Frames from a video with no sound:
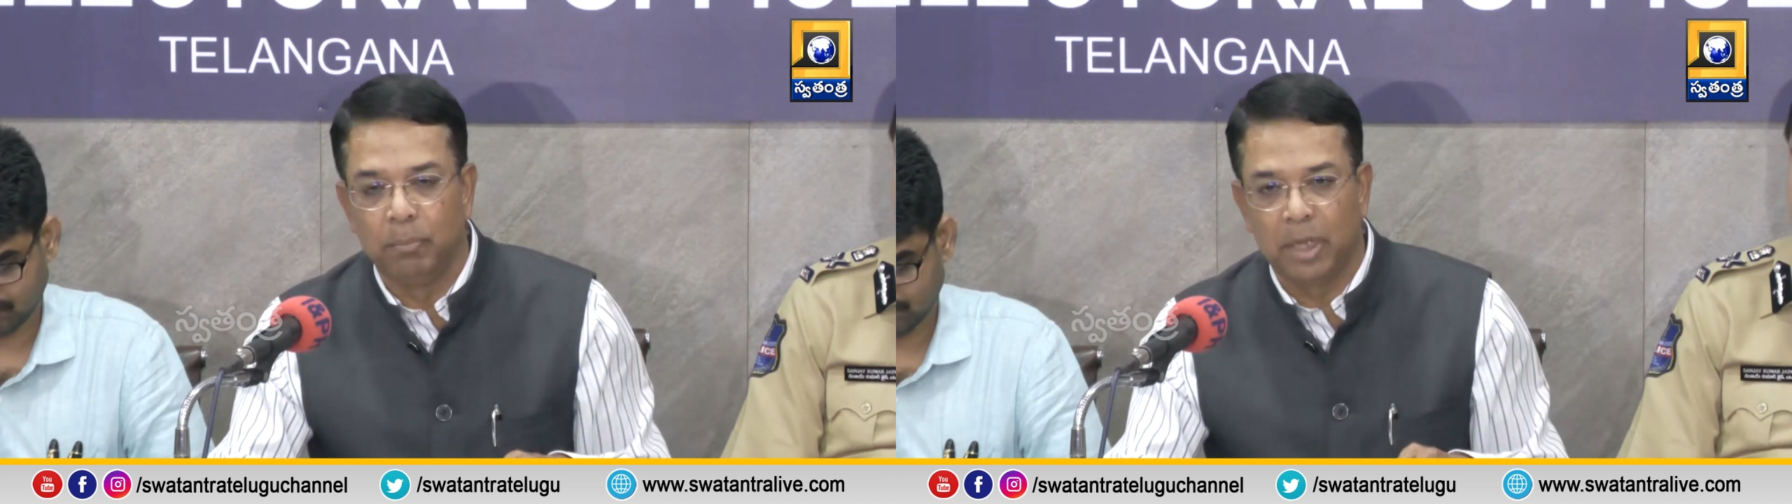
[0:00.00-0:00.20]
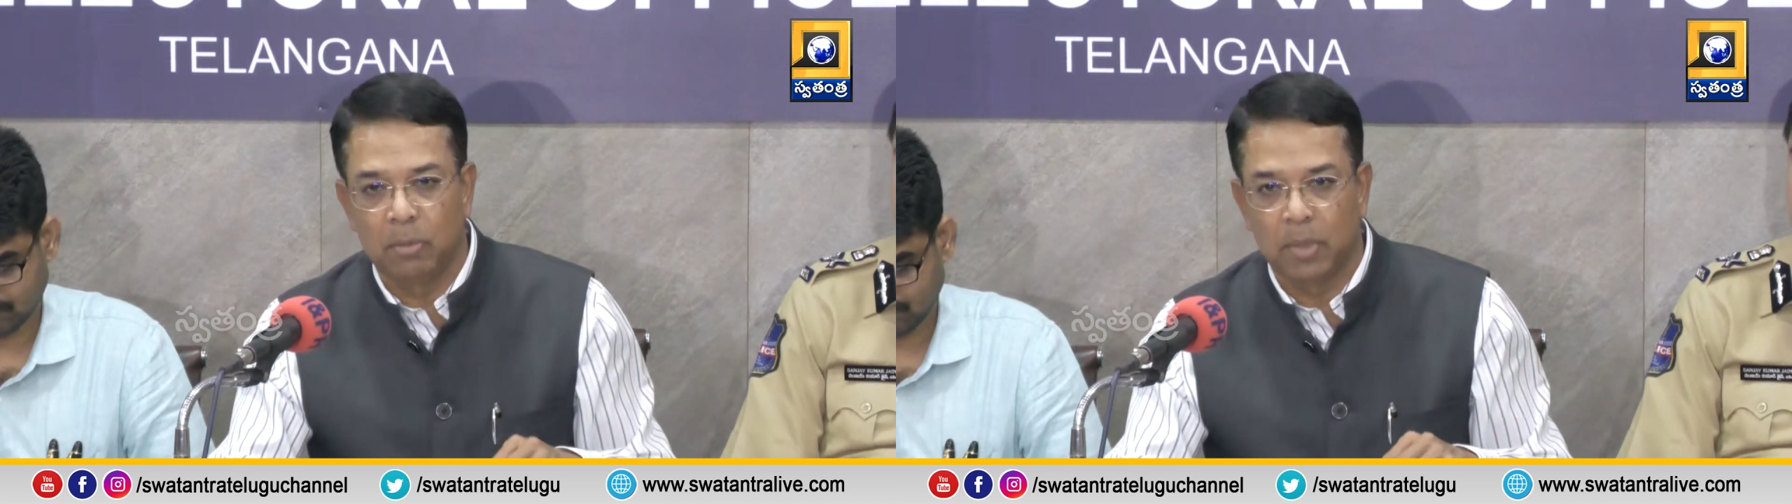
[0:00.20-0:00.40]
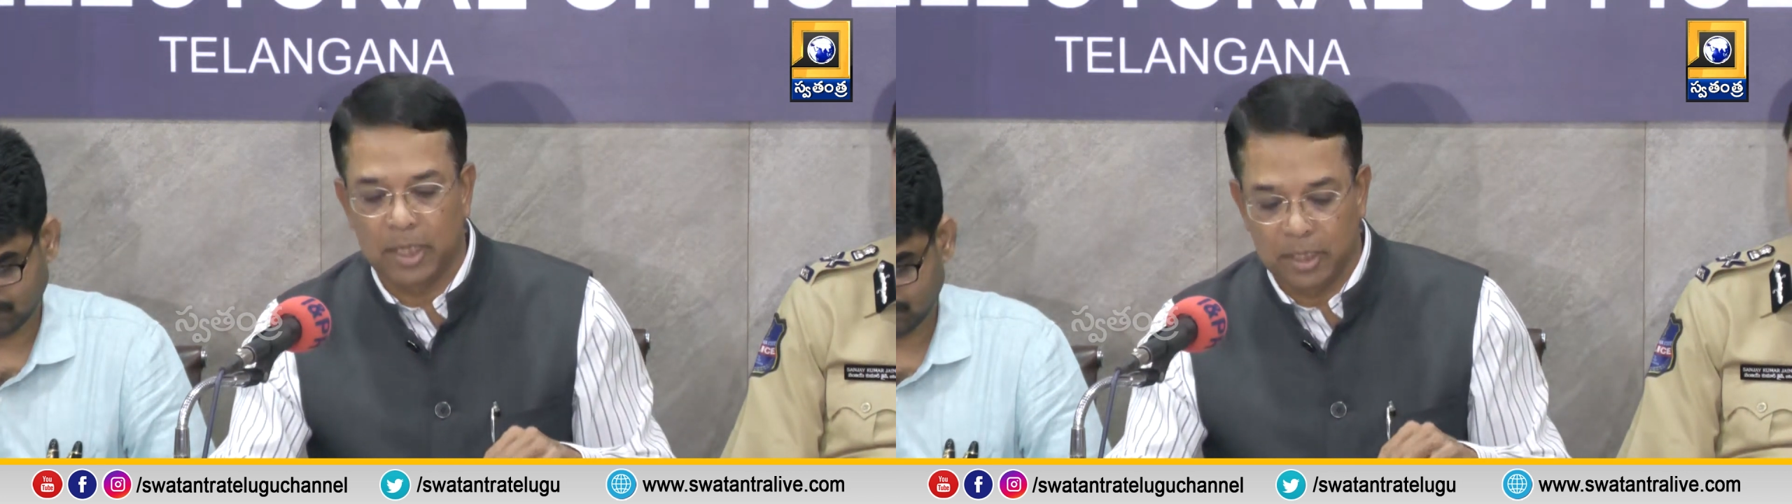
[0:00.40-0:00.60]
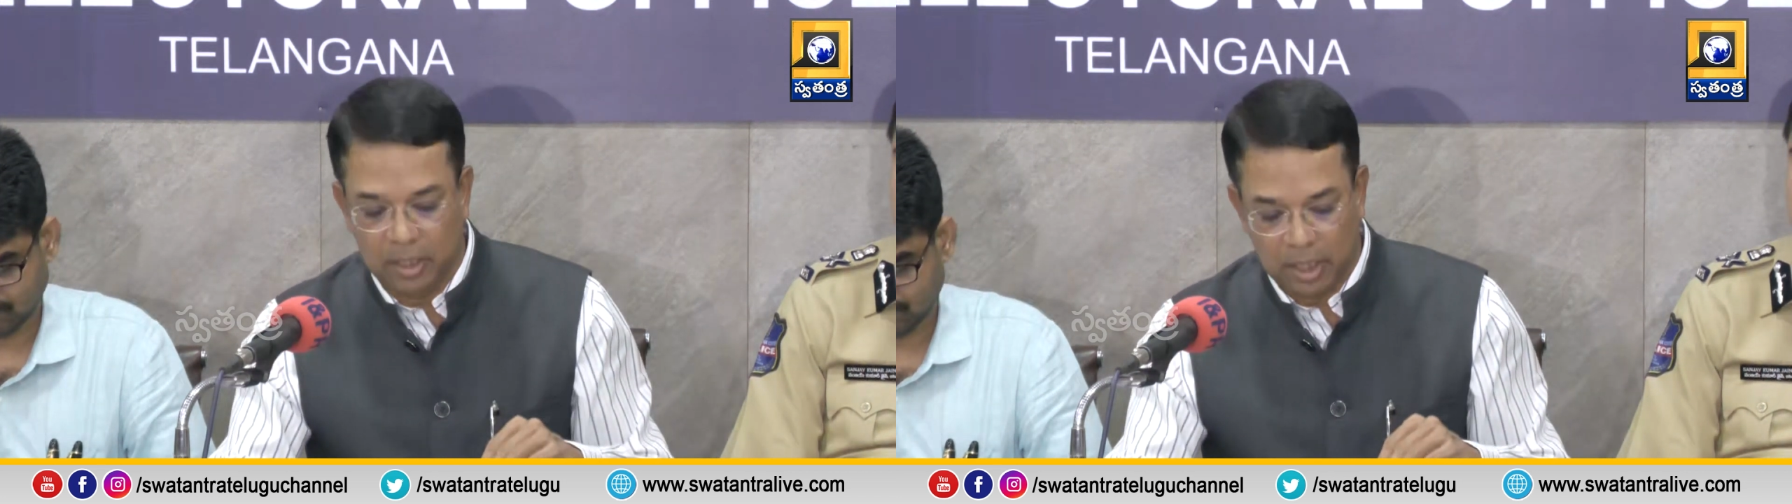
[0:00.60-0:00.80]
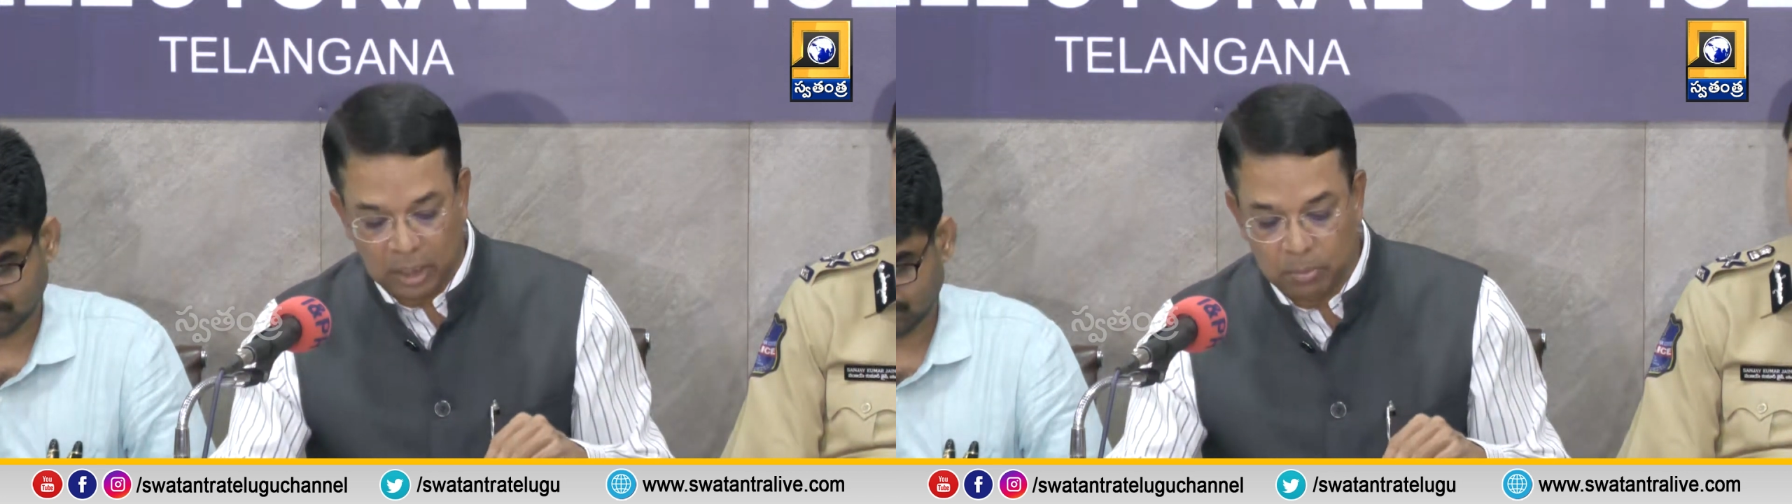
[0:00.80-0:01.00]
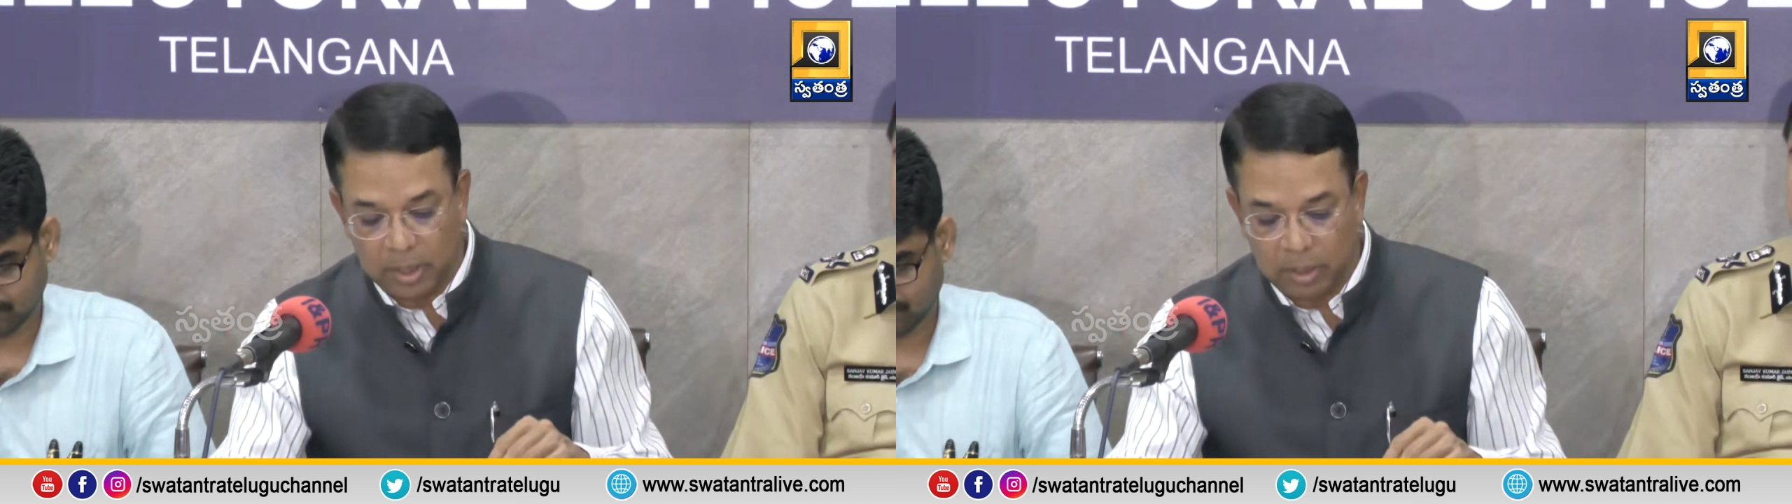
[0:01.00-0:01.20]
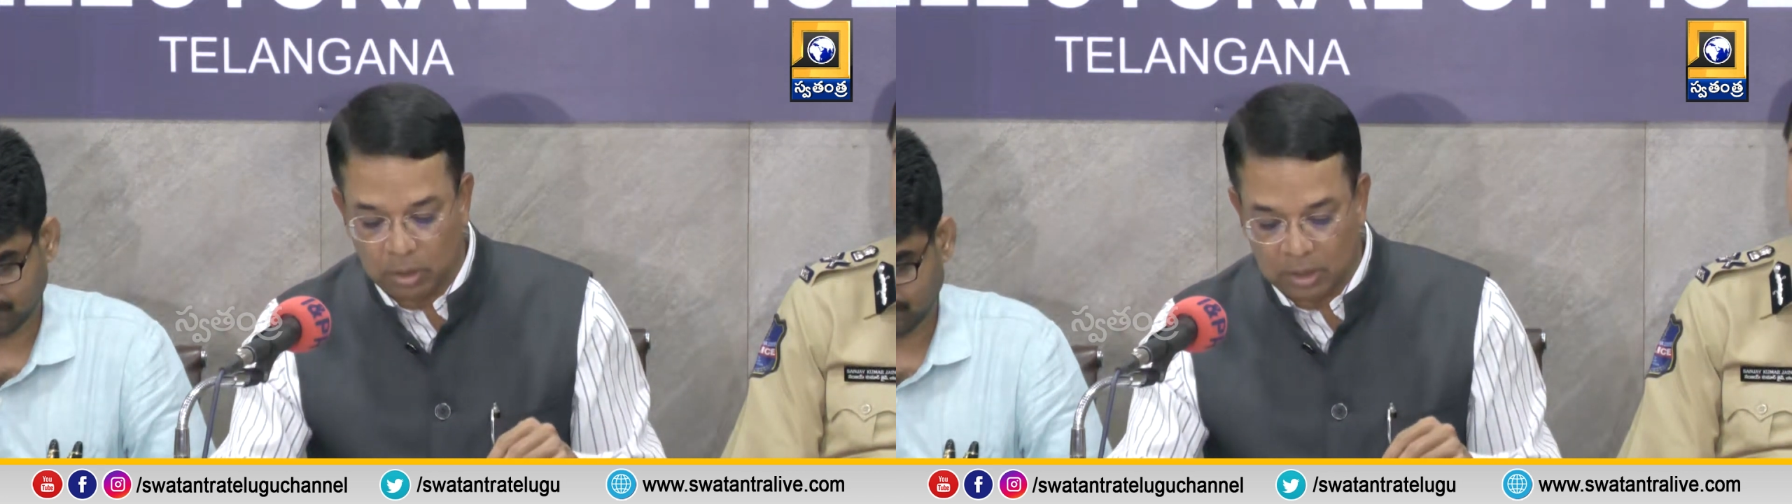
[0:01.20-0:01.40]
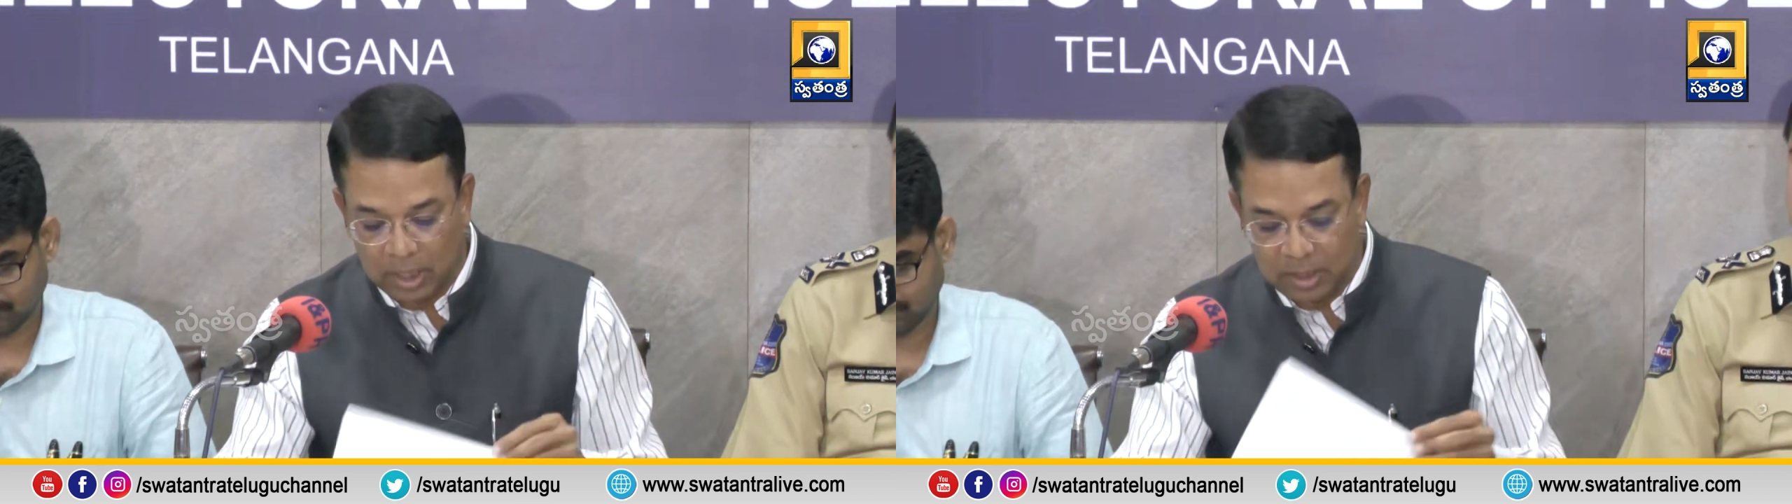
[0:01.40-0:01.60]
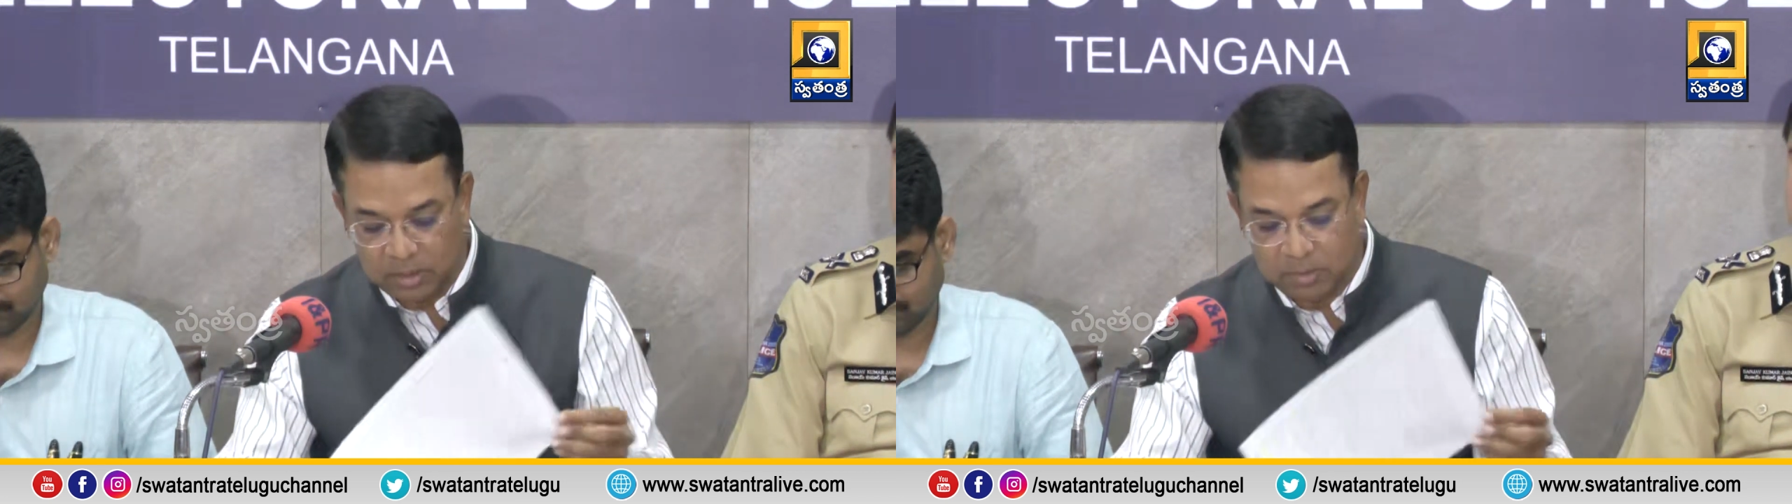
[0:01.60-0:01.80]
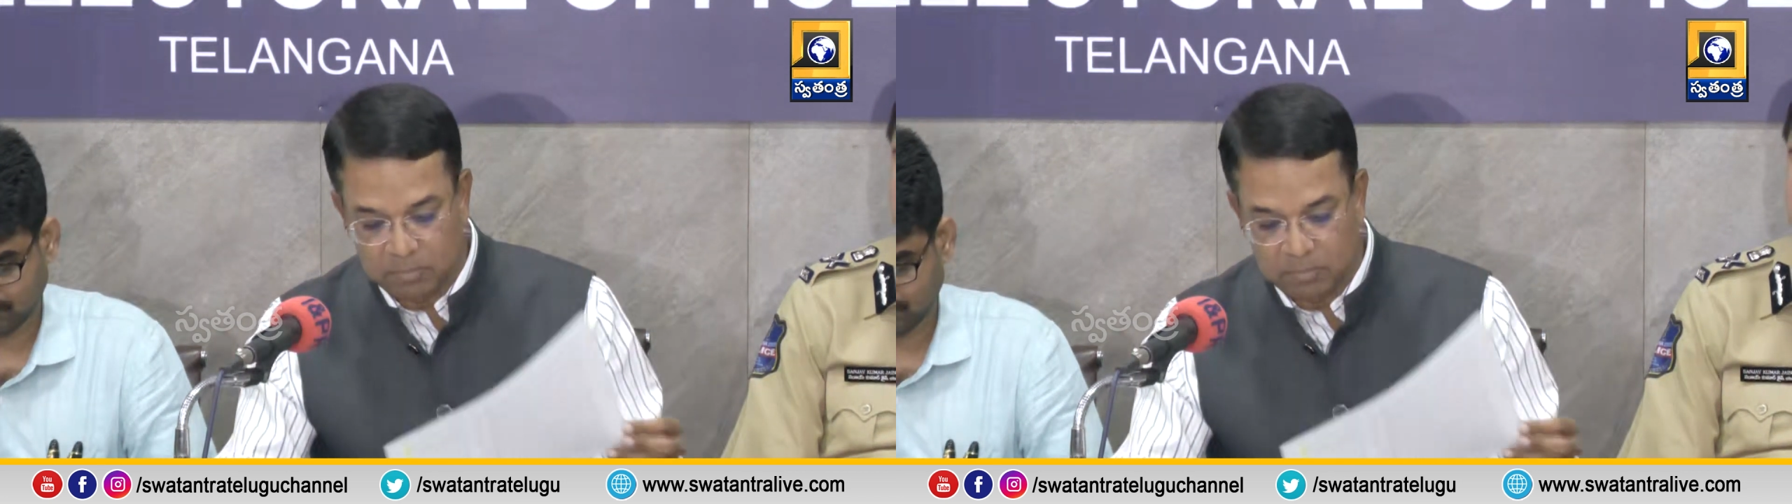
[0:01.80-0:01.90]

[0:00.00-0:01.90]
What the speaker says: made by anybody on that.